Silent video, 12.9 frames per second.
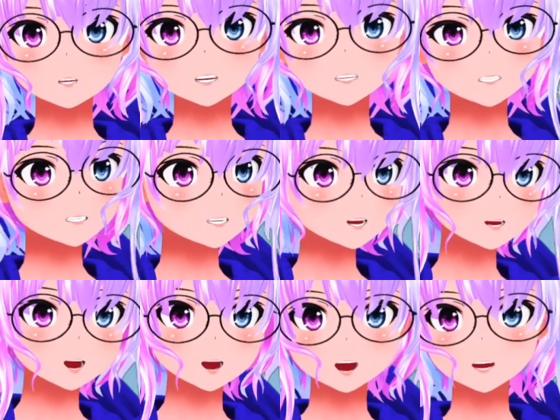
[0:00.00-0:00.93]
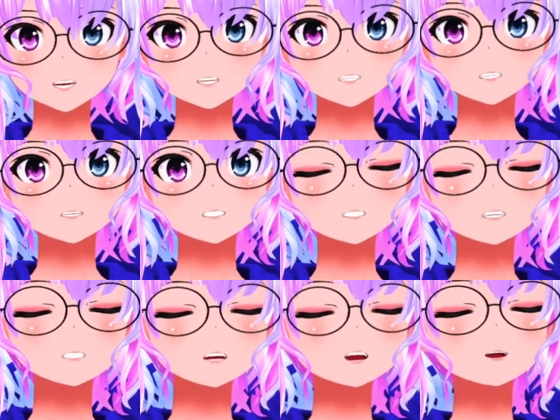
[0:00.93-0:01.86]
to be a couple files that you're going to need, and
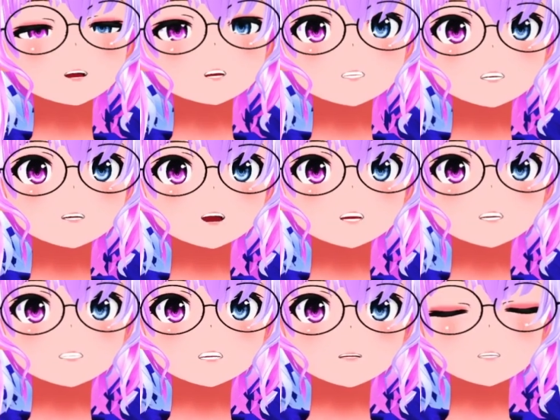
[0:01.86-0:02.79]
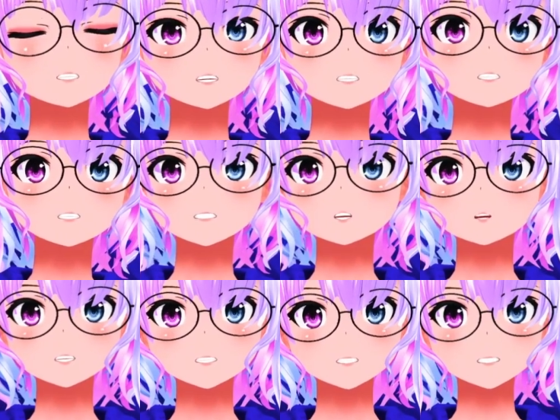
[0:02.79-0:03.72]
I'm going to make sure that I put the links in the video
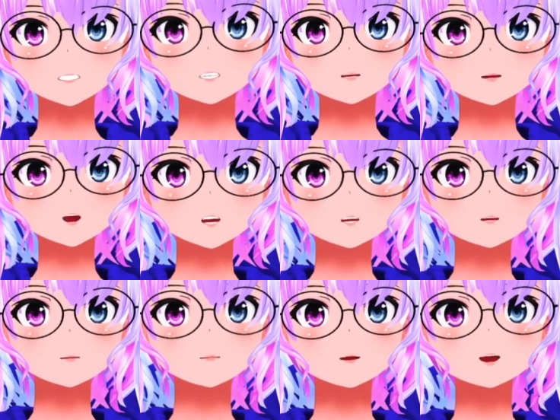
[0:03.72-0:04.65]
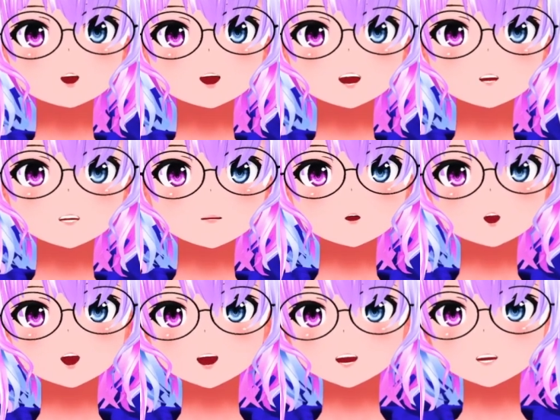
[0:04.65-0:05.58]
description below, but you
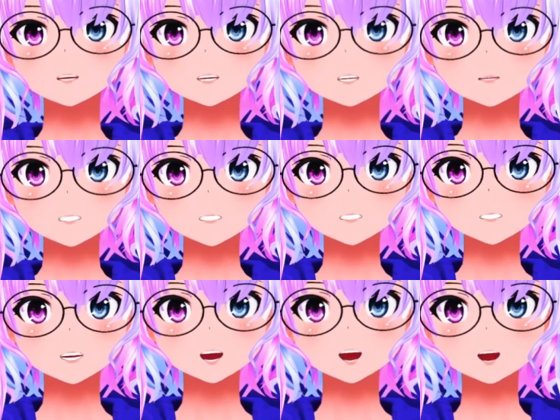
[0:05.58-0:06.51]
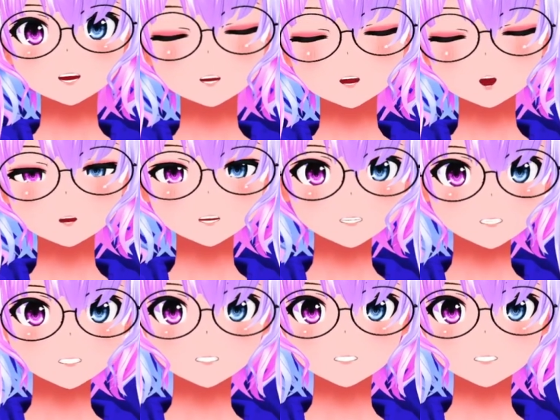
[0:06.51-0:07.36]
are going to need um, a couple things.